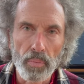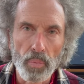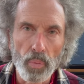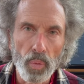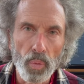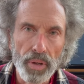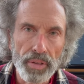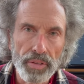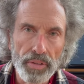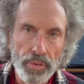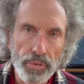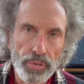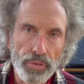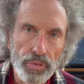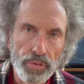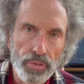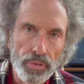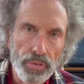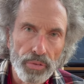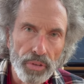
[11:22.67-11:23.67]
What
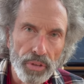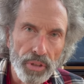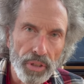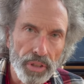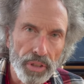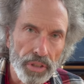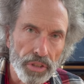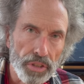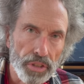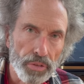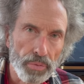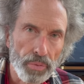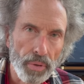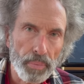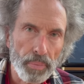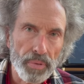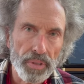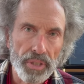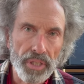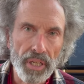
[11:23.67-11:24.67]
those conditions
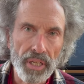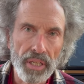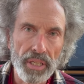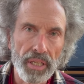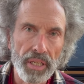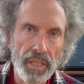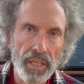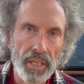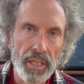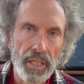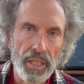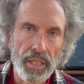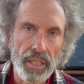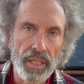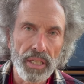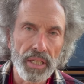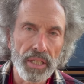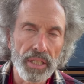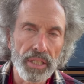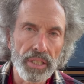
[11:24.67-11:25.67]
represent
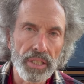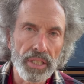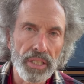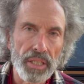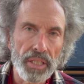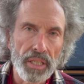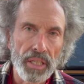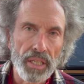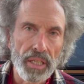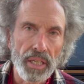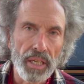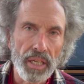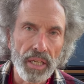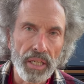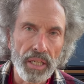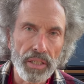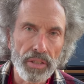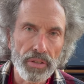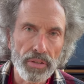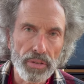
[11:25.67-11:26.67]
is
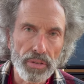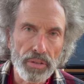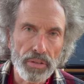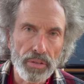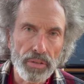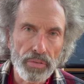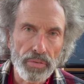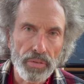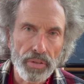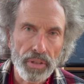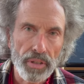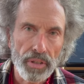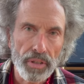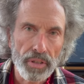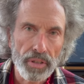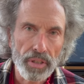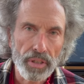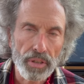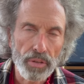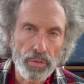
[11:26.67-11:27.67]
a nerve
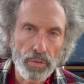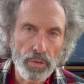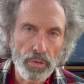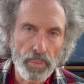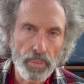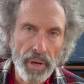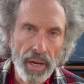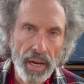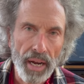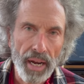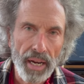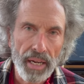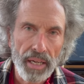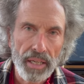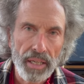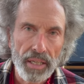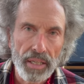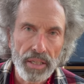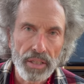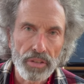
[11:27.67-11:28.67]
that grew back
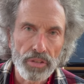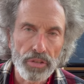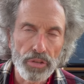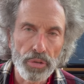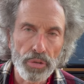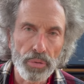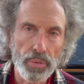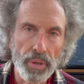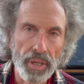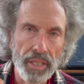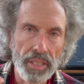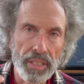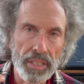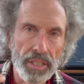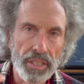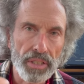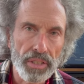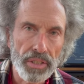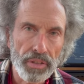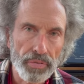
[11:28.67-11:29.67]
to a
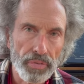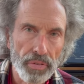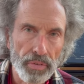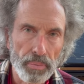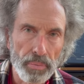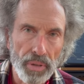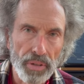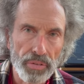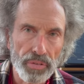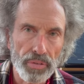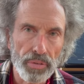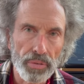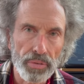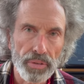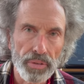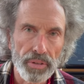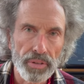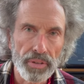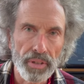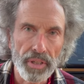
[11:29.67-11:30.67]
different
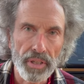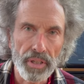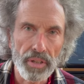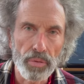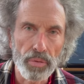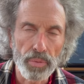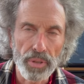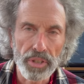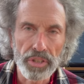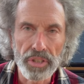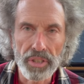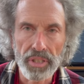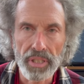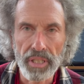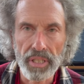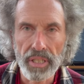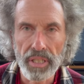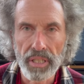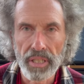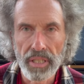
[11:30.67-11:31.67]
muscle than it
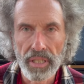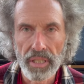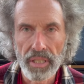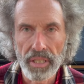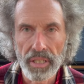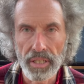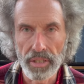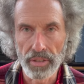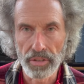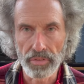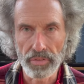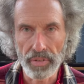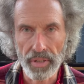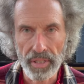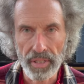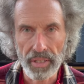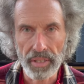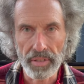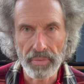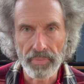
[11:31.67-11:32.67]
originally
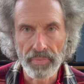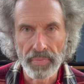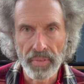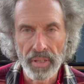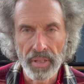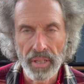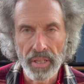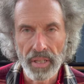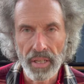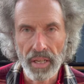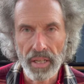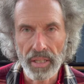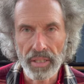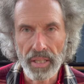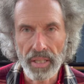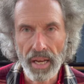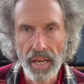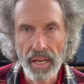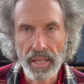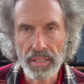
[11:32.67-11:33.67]
innervated. And
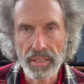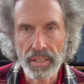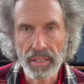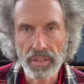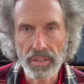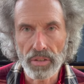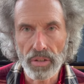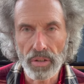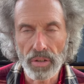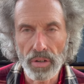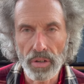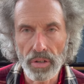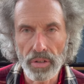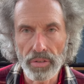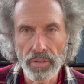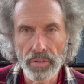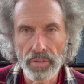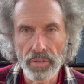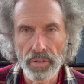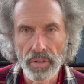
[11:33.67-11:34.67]
that can
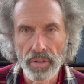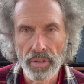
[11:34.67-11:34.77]
cause